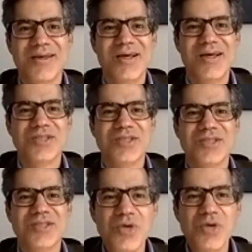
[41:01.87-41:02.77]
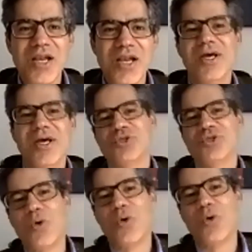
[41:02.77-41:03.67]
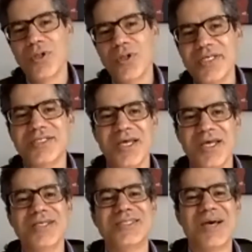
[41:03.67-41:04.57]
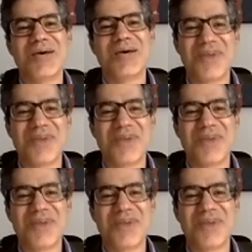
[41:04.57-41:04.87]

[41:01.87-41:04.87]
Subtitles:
So how do you value? So all these things, I'm afraid,